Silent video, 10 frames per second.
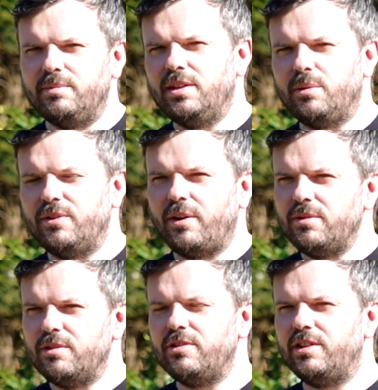we
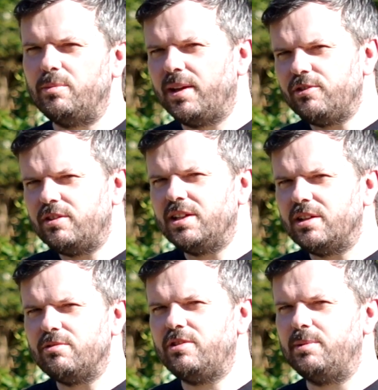found the receipt, we managed to dig
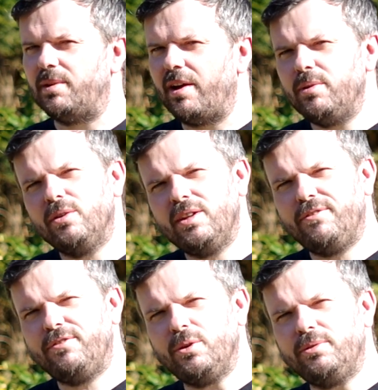out the receipt, but have we got any
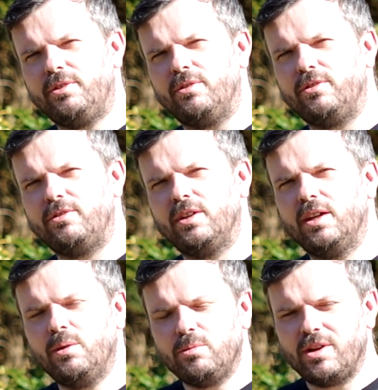photos
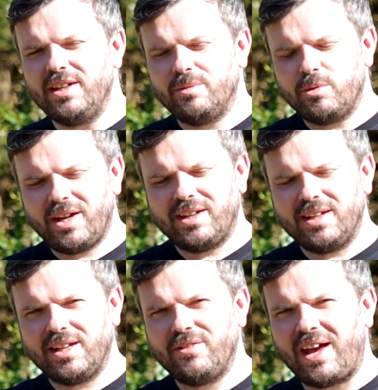where I can
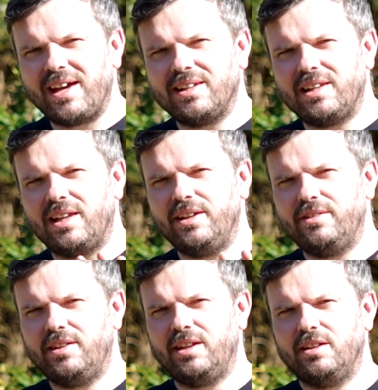kind of
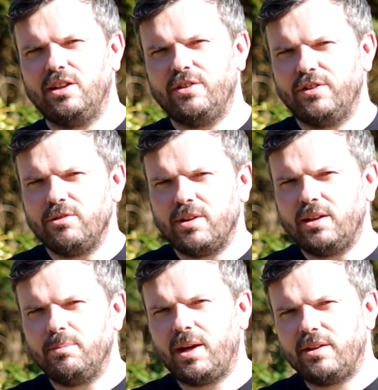analyze it and look for
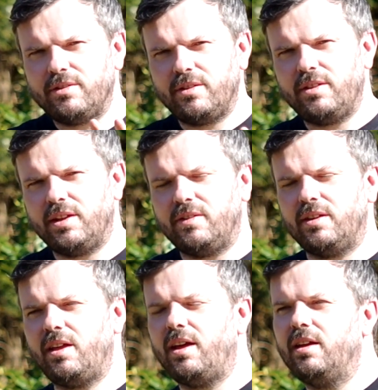grain patterns and things
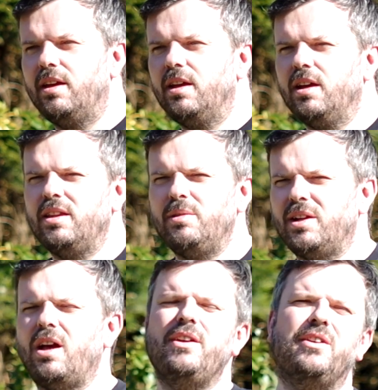like that? And they were
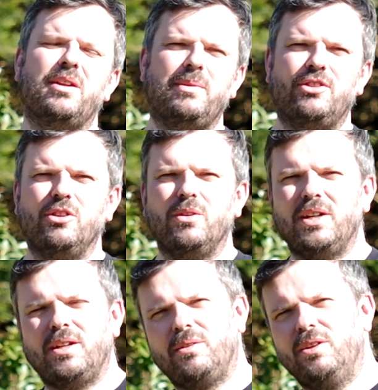like, oh, you got to be
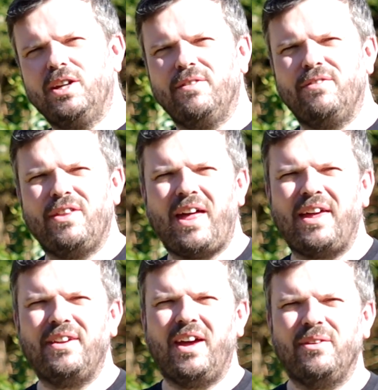joking, I'm not looking for
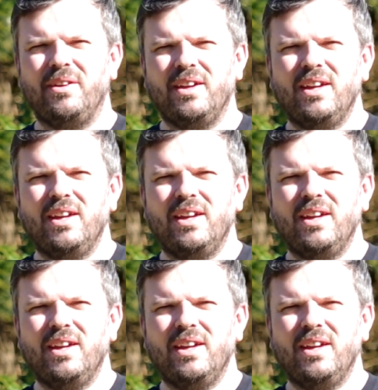that now.